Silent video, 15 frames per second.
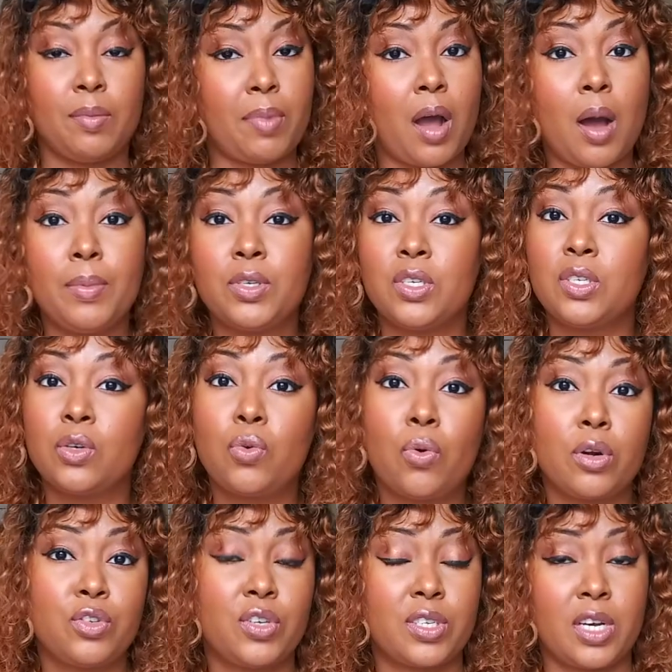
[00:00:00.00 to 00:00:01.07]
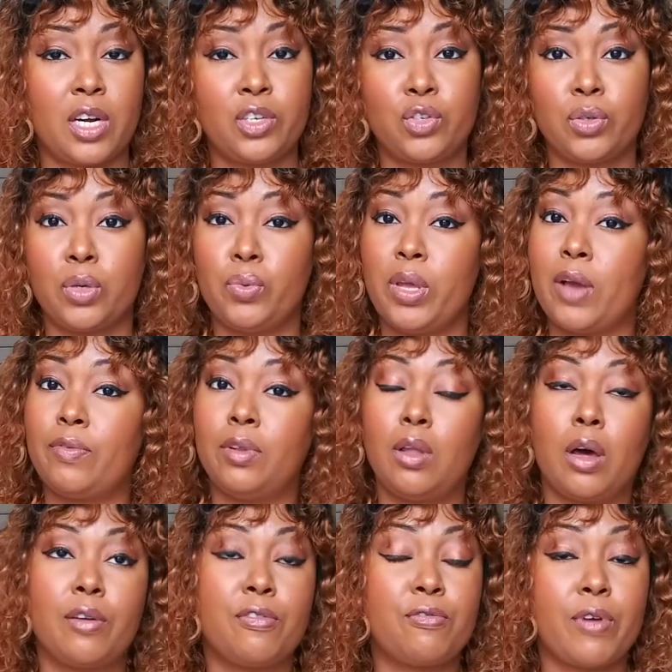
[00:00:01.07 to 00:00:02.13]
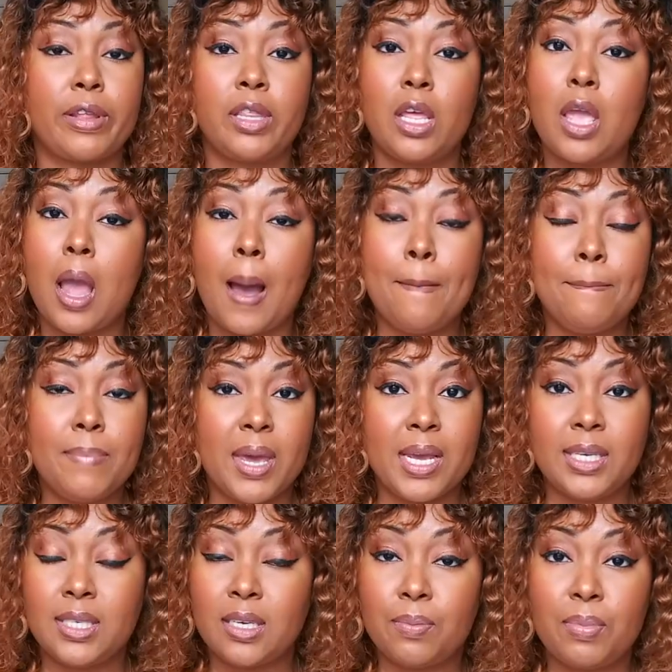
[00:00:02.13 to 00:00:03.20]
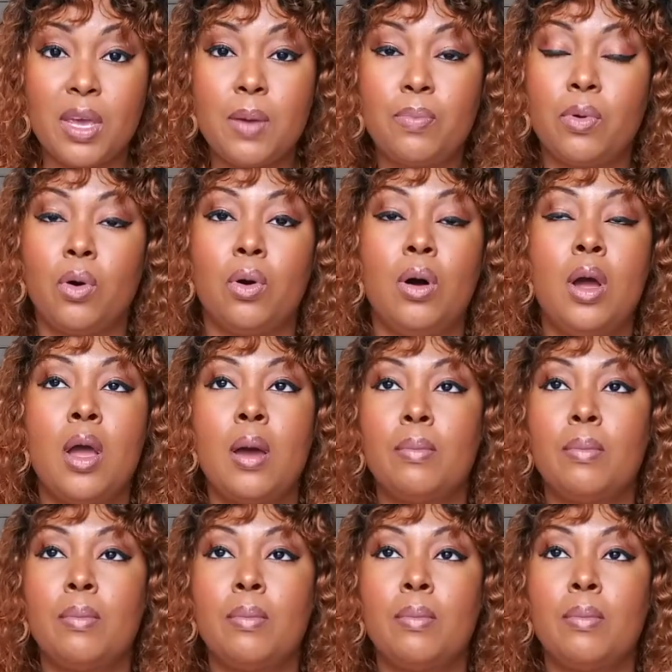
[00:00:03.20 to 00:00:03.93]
Bahamas is a gorgeous country. We have a lot of friendly, amazing people,